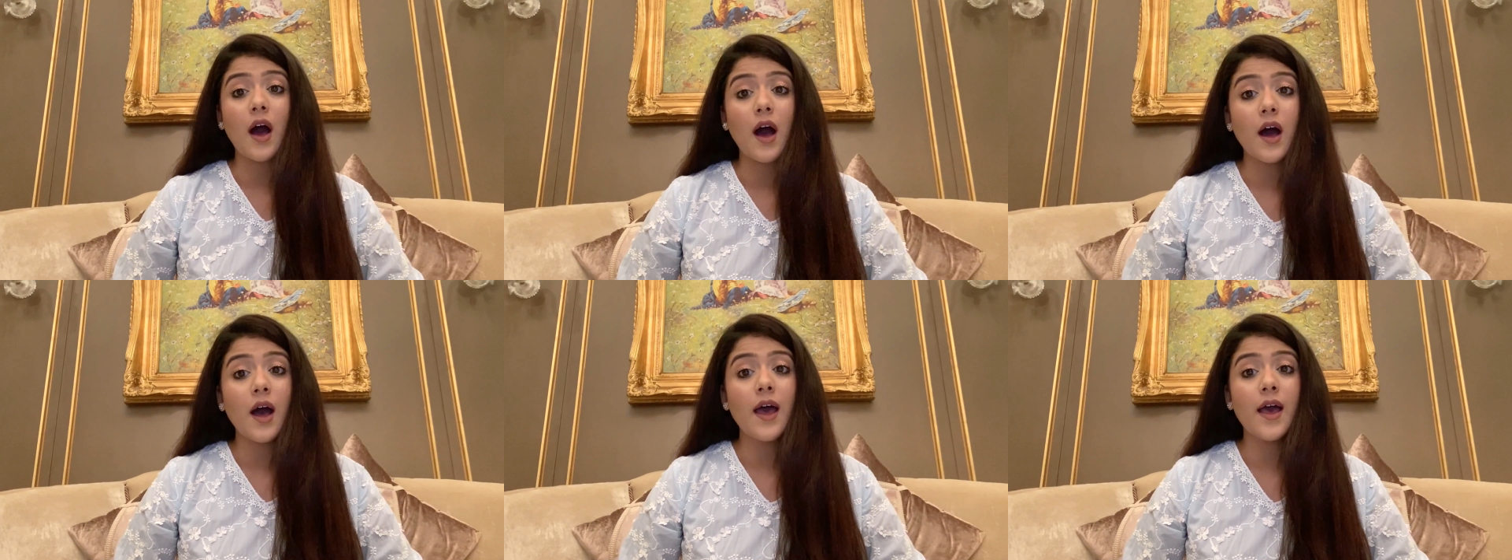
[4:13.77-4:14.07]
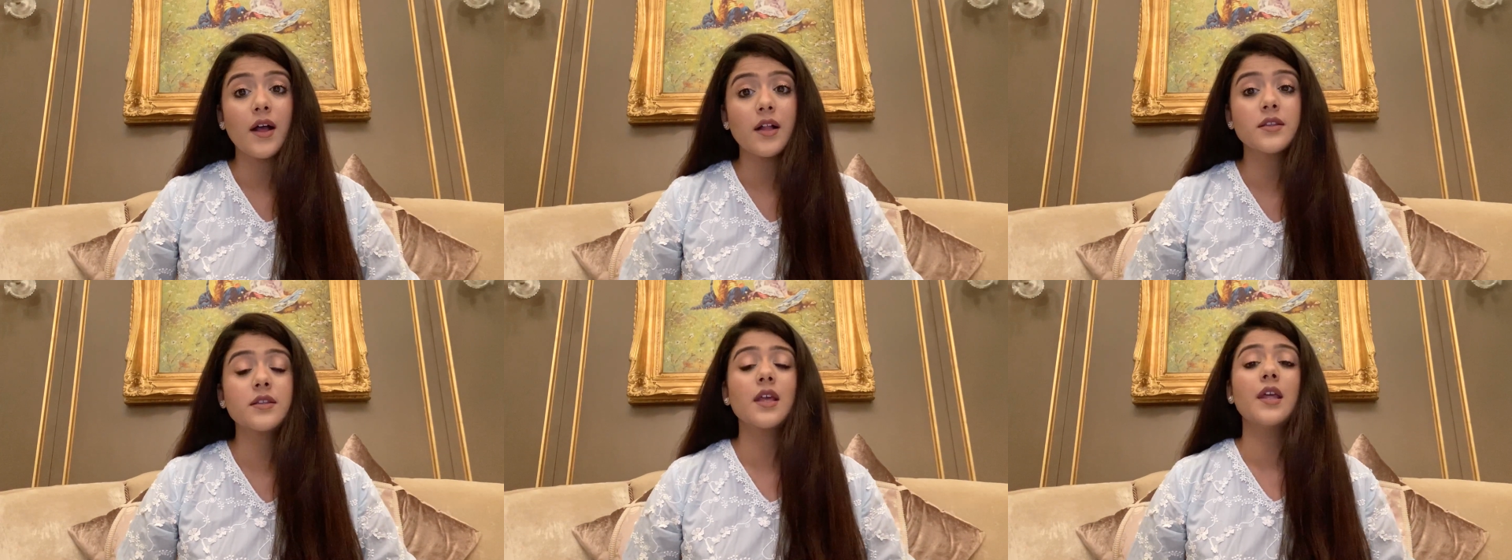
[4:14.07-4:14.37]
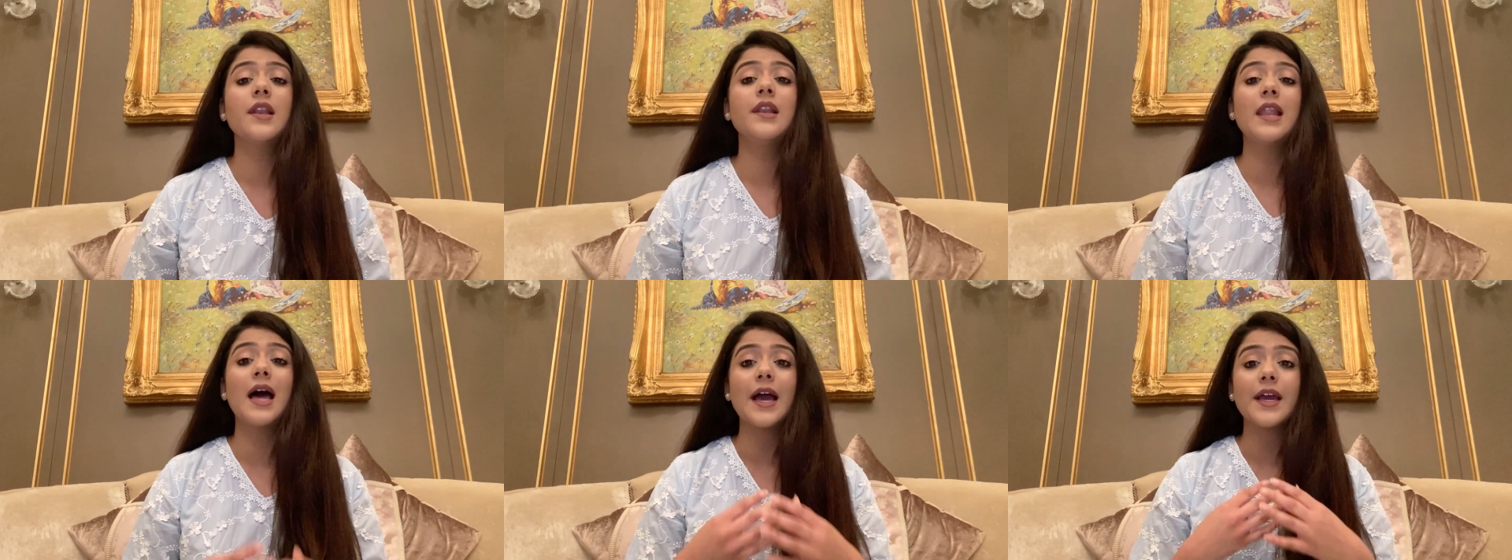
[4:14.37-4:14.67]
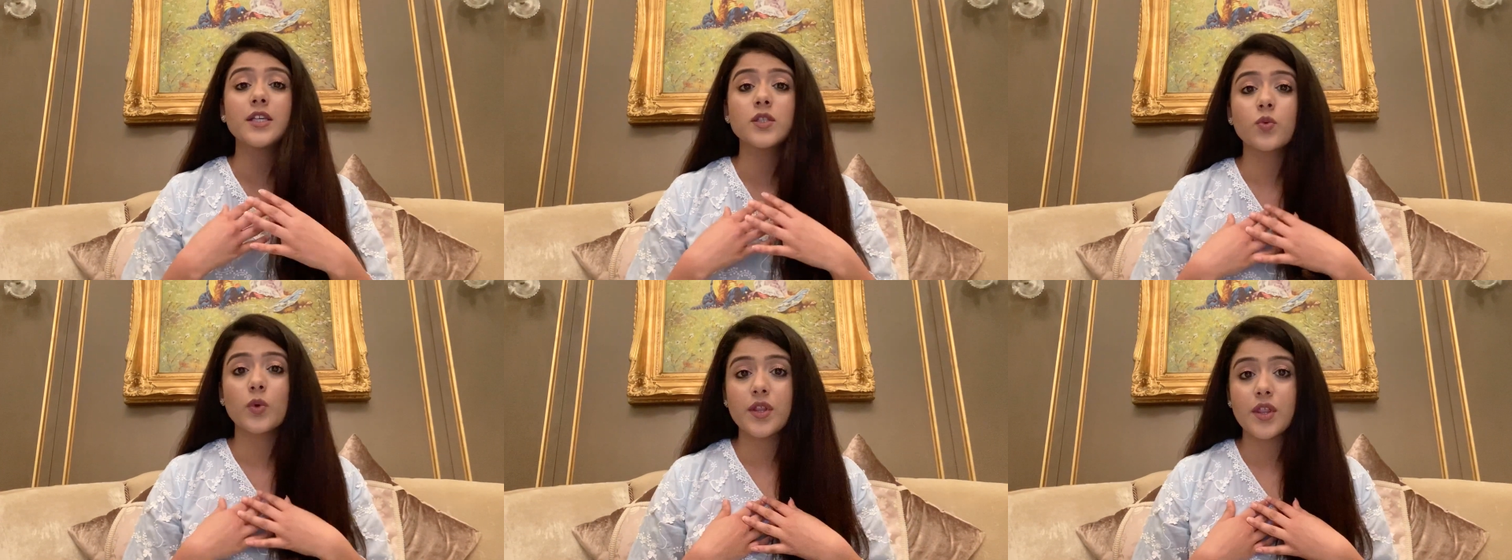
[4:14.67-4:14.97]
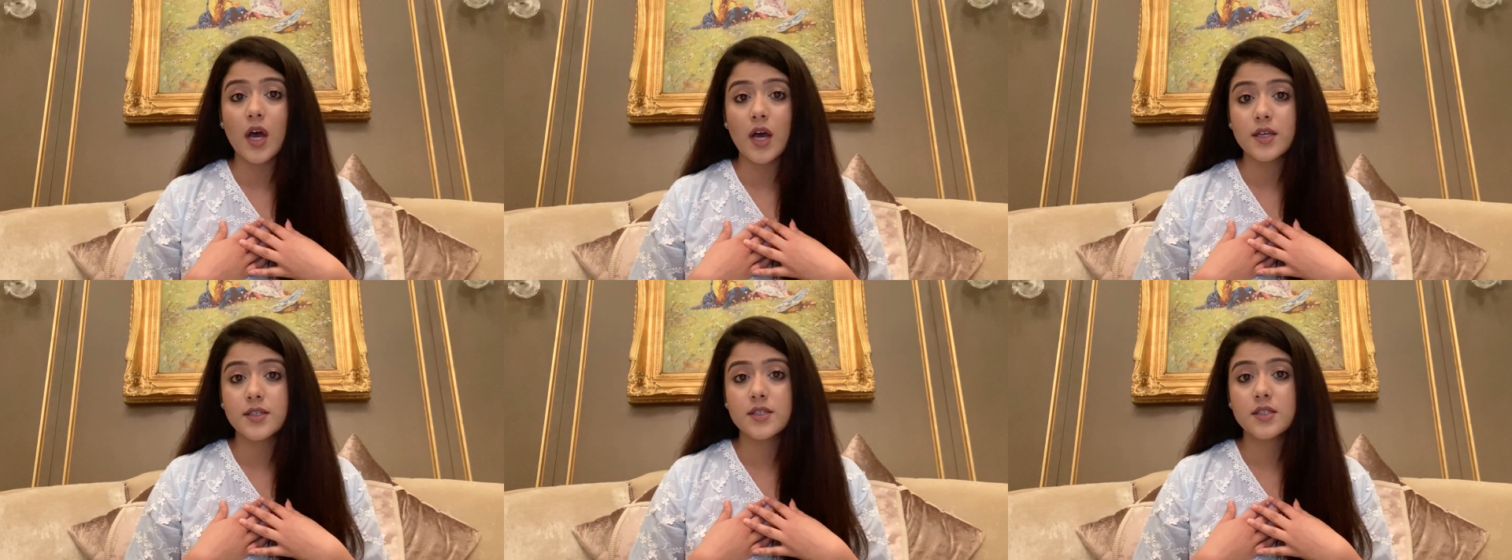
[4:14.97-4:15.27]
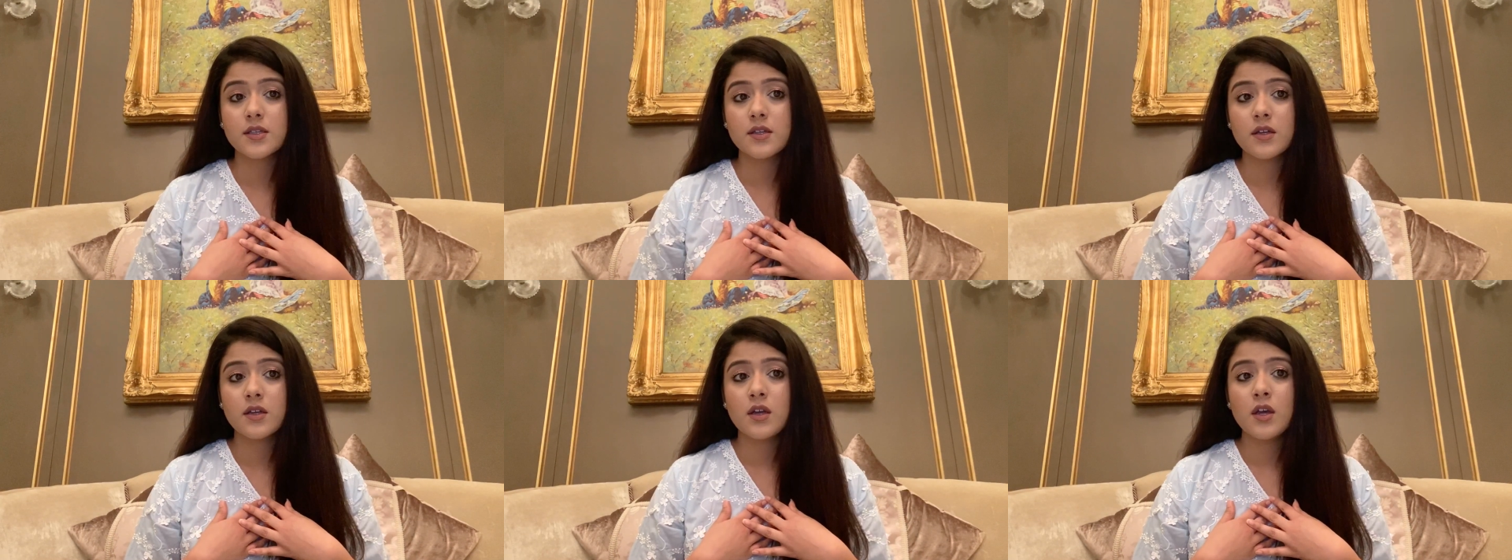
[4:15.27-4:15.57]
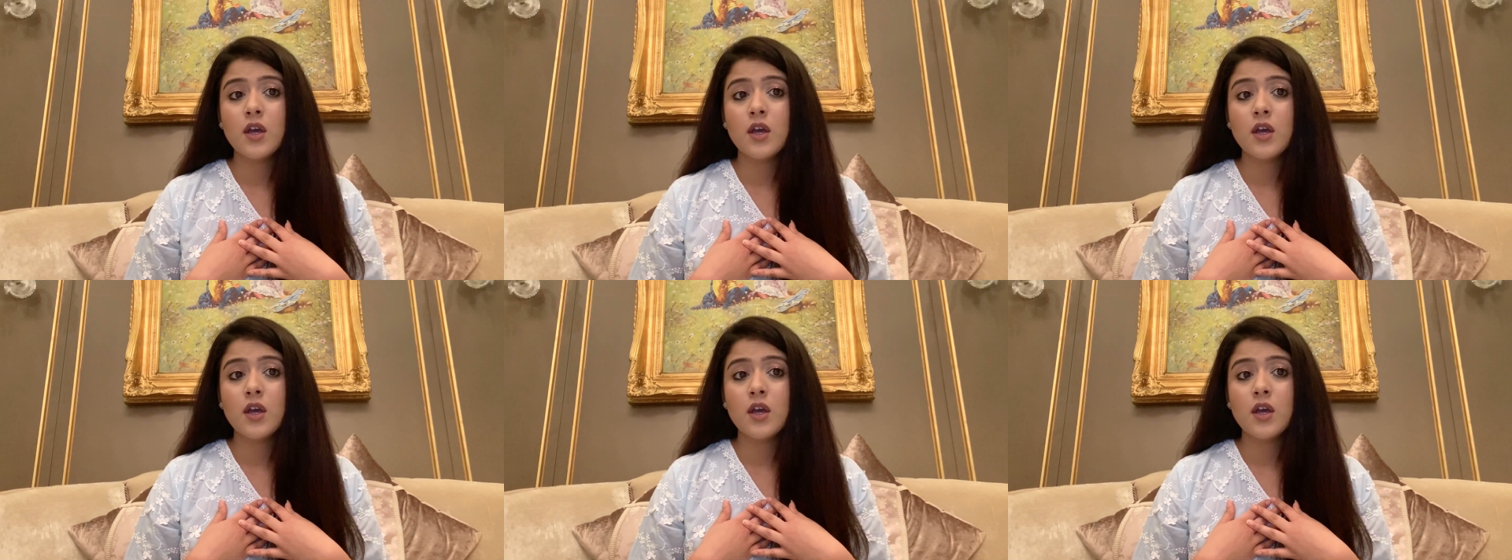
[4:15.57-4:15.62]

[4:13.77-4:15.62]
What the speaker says: our health lies with us.